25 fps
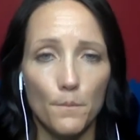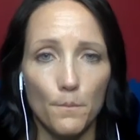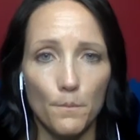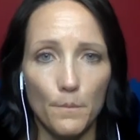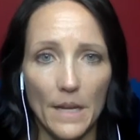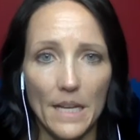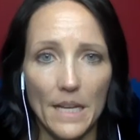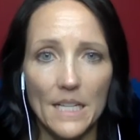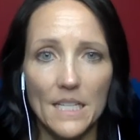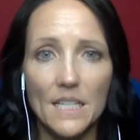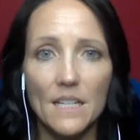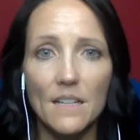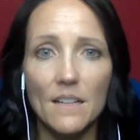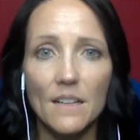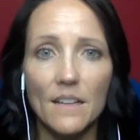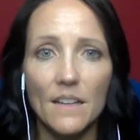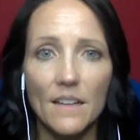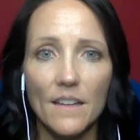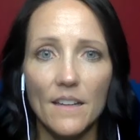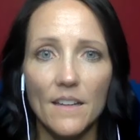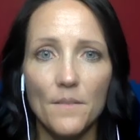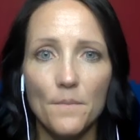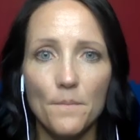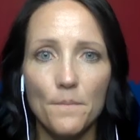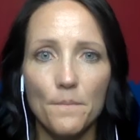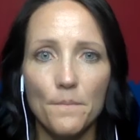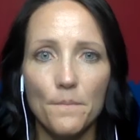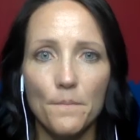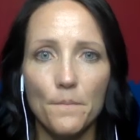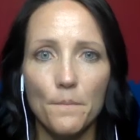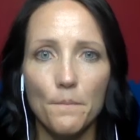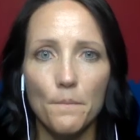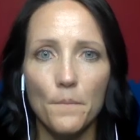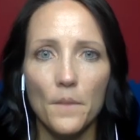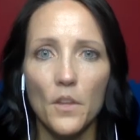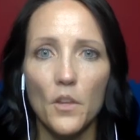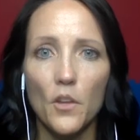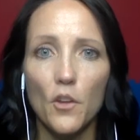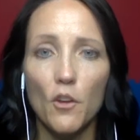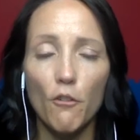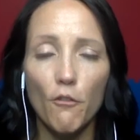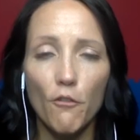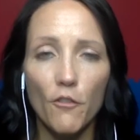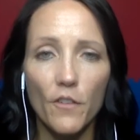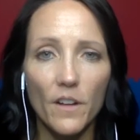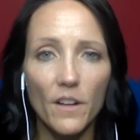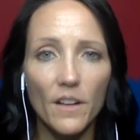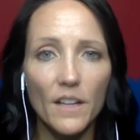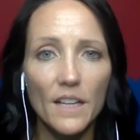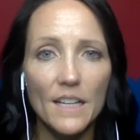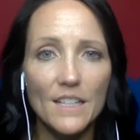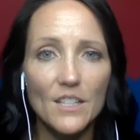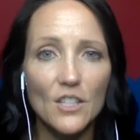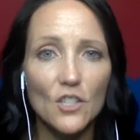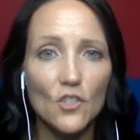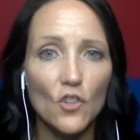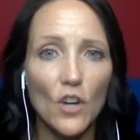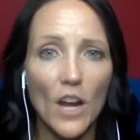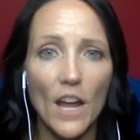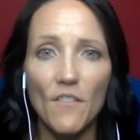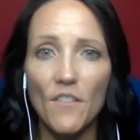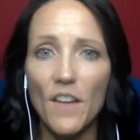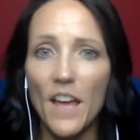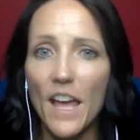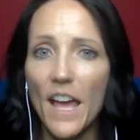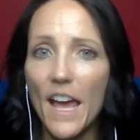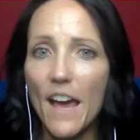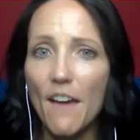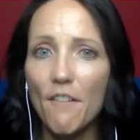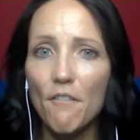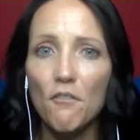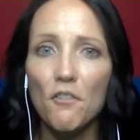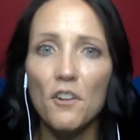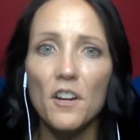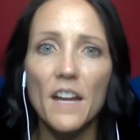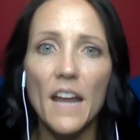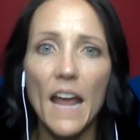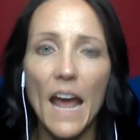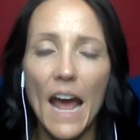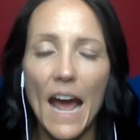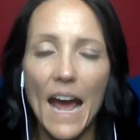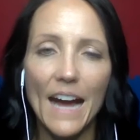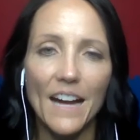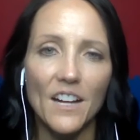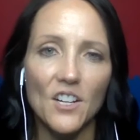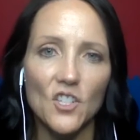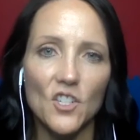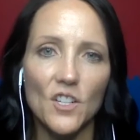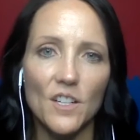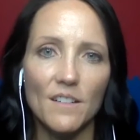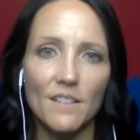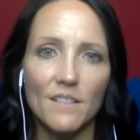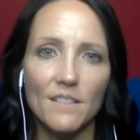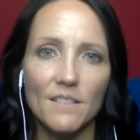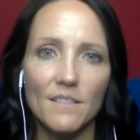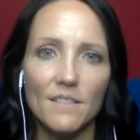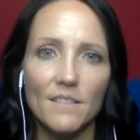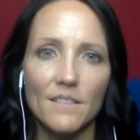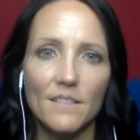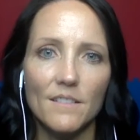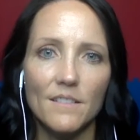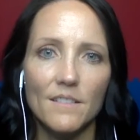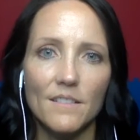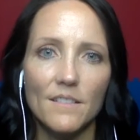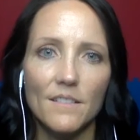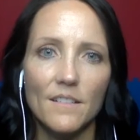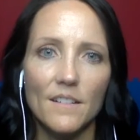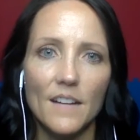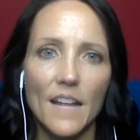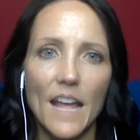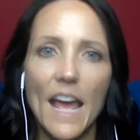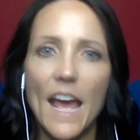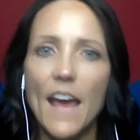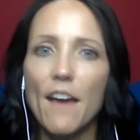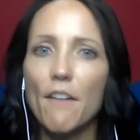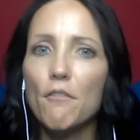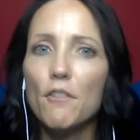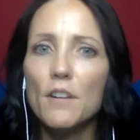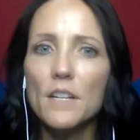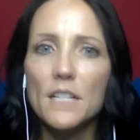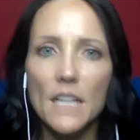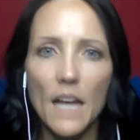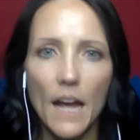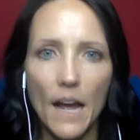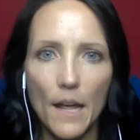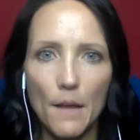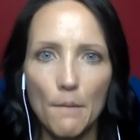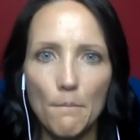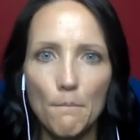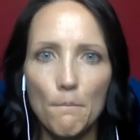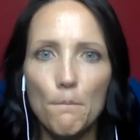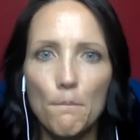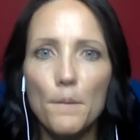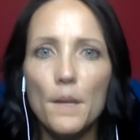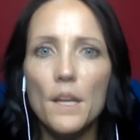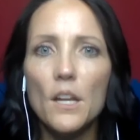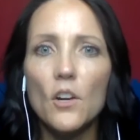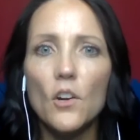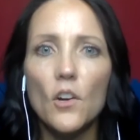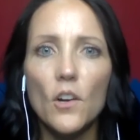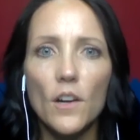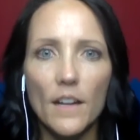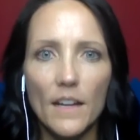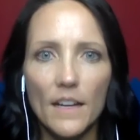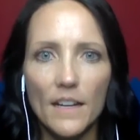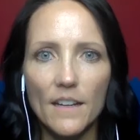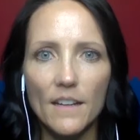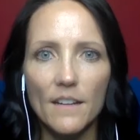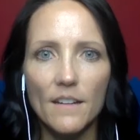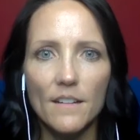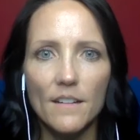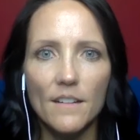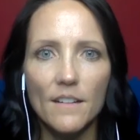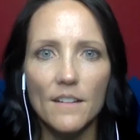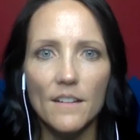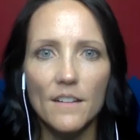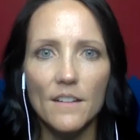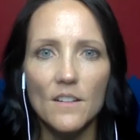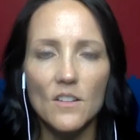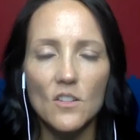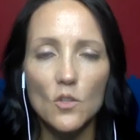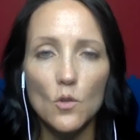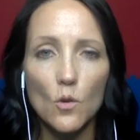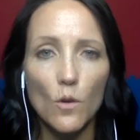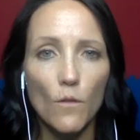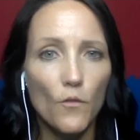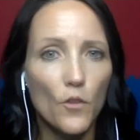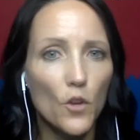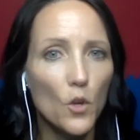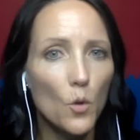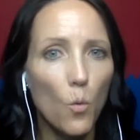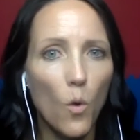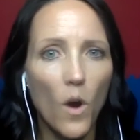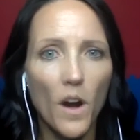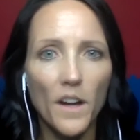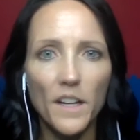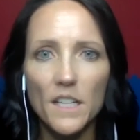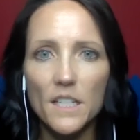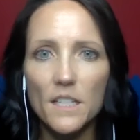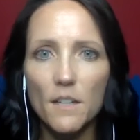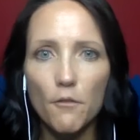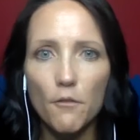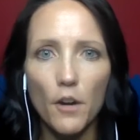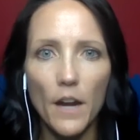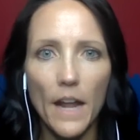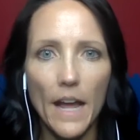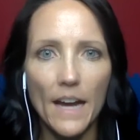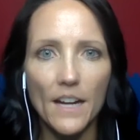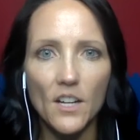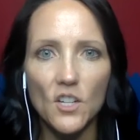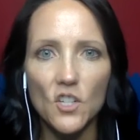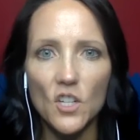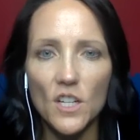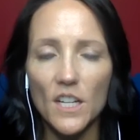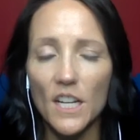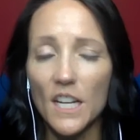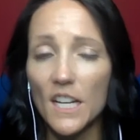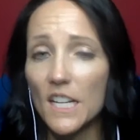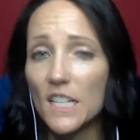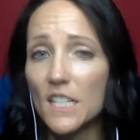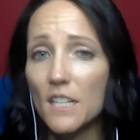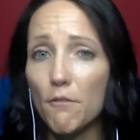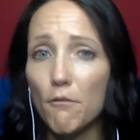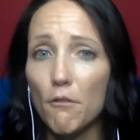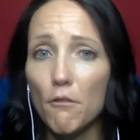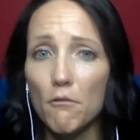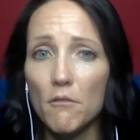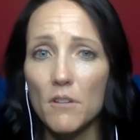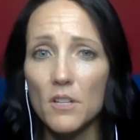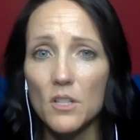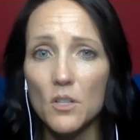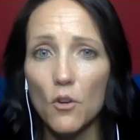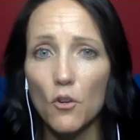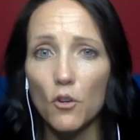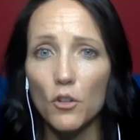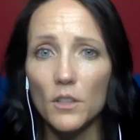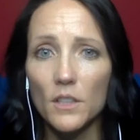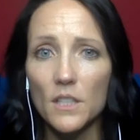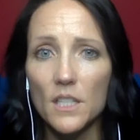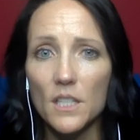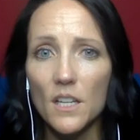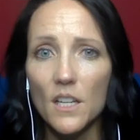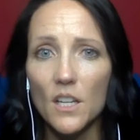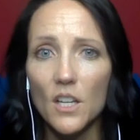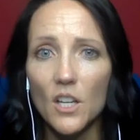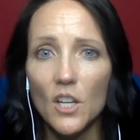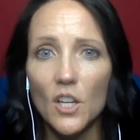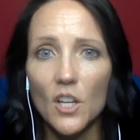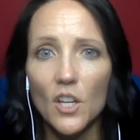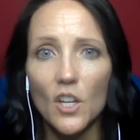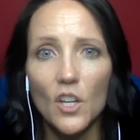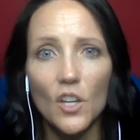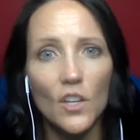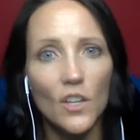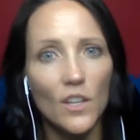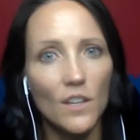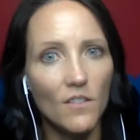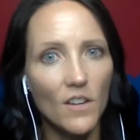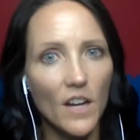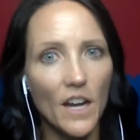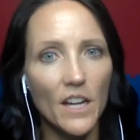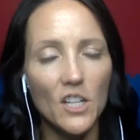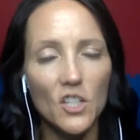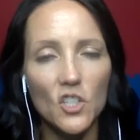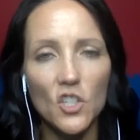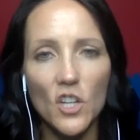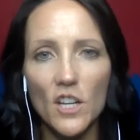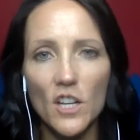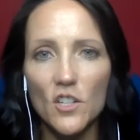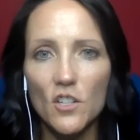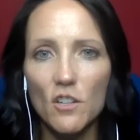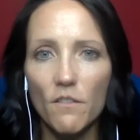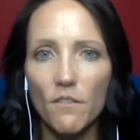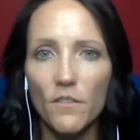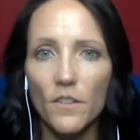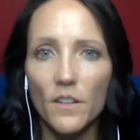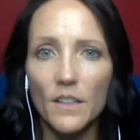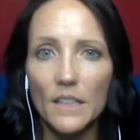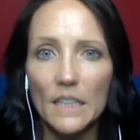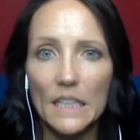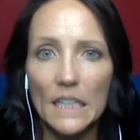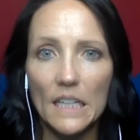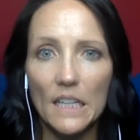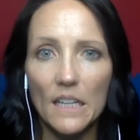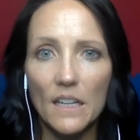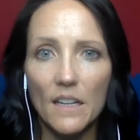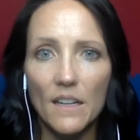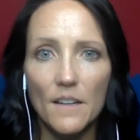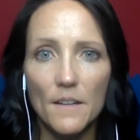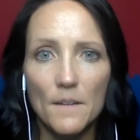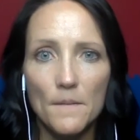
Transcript: basically, your feelings drive every action, every time, period. So if you want a different action and a different result, you've got to change your feeling.